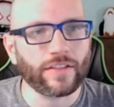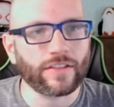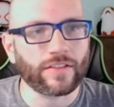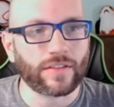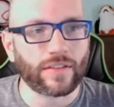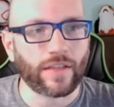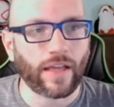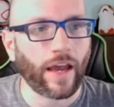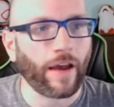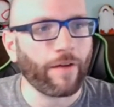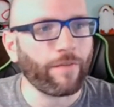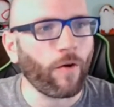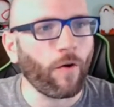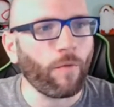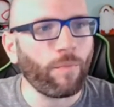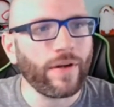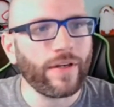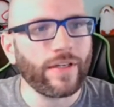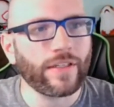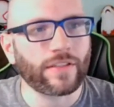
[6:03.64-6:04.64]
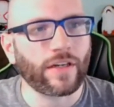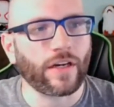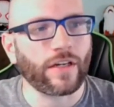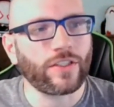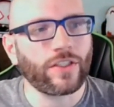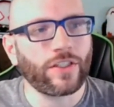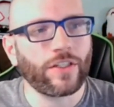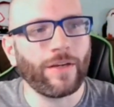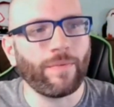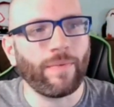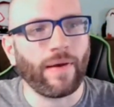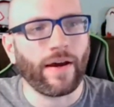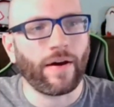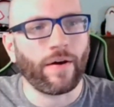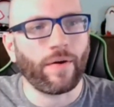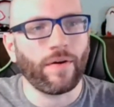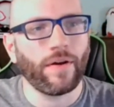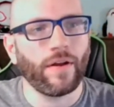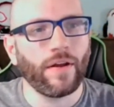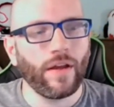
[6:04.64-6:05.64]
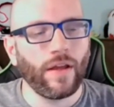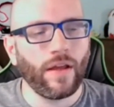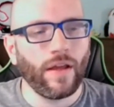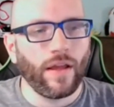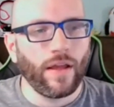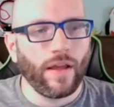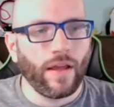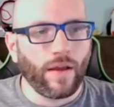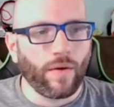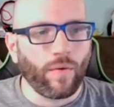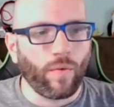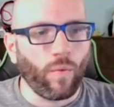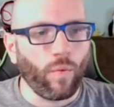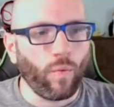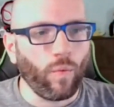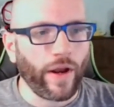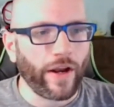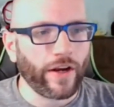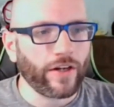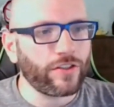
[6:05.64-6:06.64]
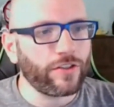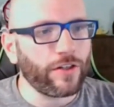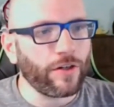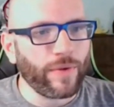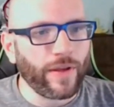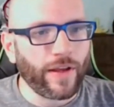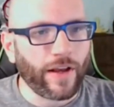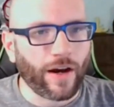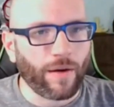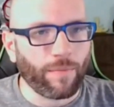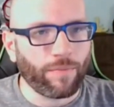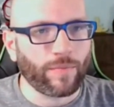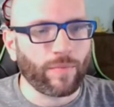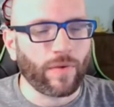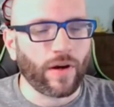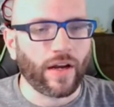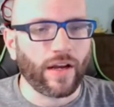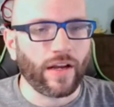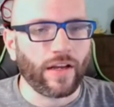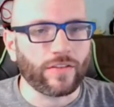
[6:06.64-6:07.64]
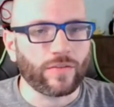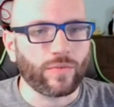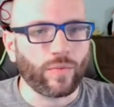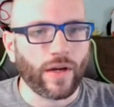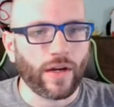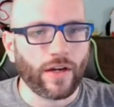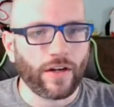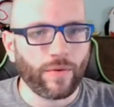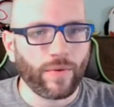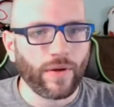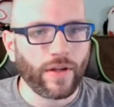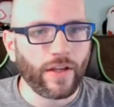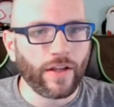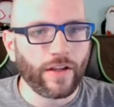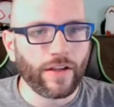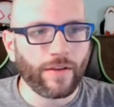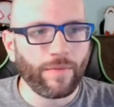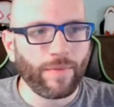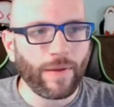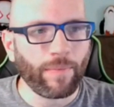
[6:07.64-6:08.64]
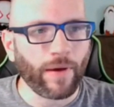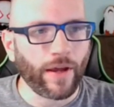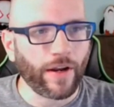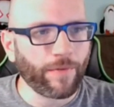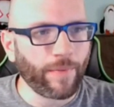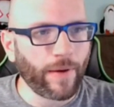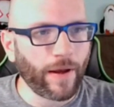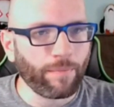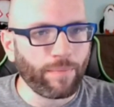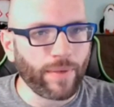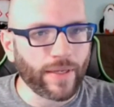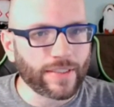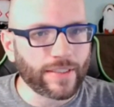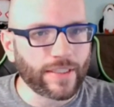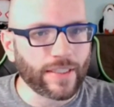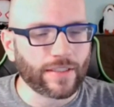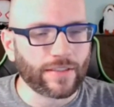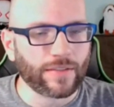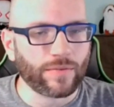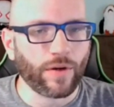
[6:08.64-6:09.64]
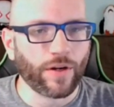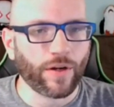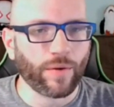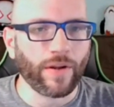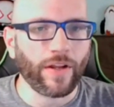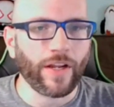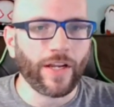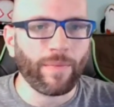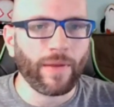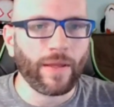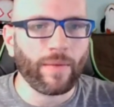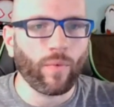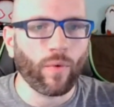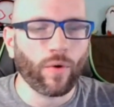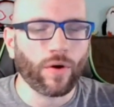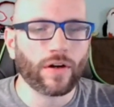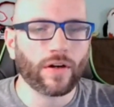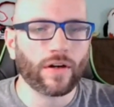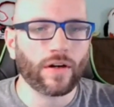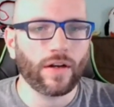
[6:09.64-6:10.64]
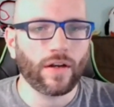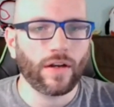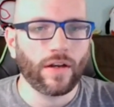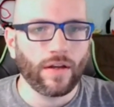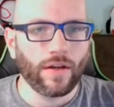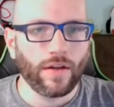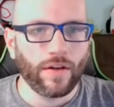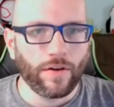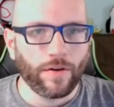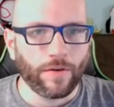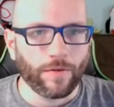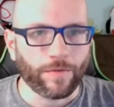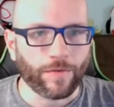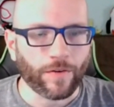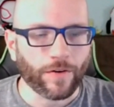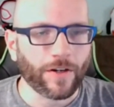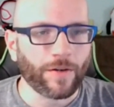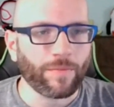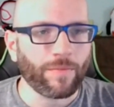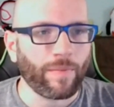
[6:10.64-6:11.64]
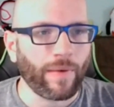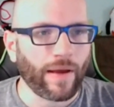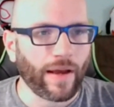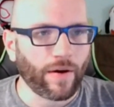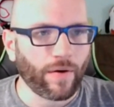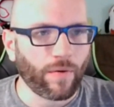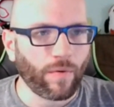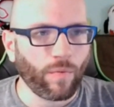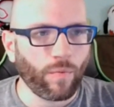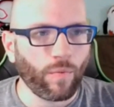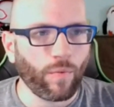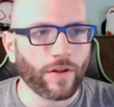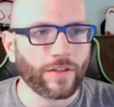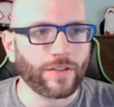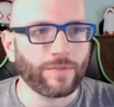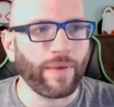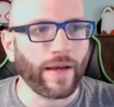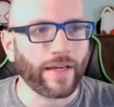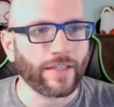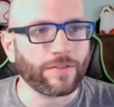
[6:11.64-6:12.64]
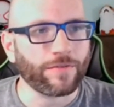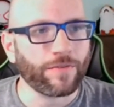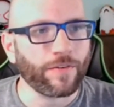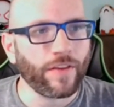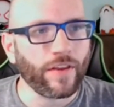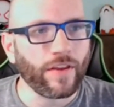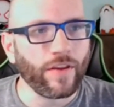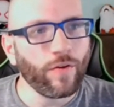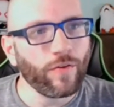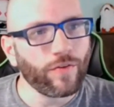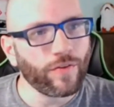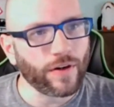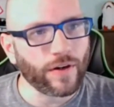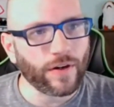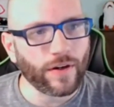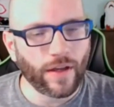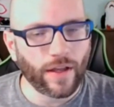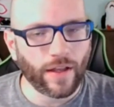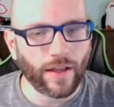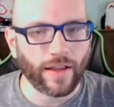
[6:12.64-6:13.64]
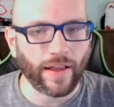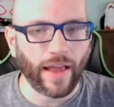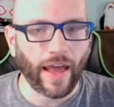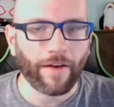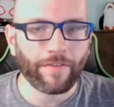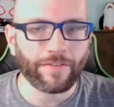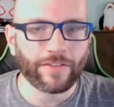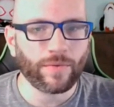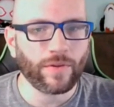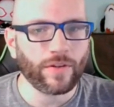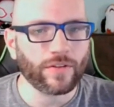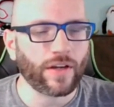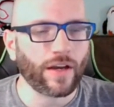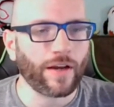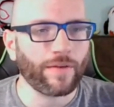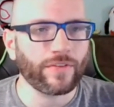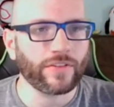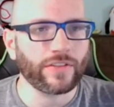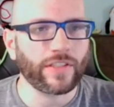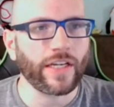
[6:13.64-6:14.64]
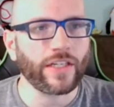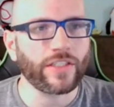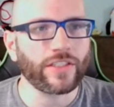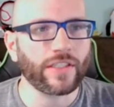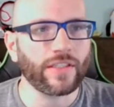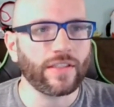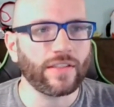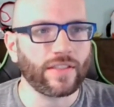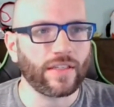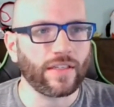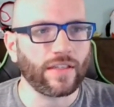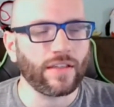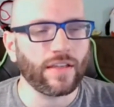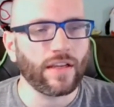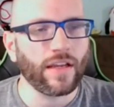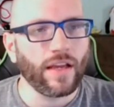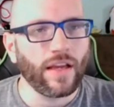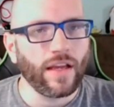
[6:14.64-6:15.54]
just have open discussion about where should we compromise, where do we need to be better about business, where do we need to be more firm about what's best for the user, and have some of those conversations, and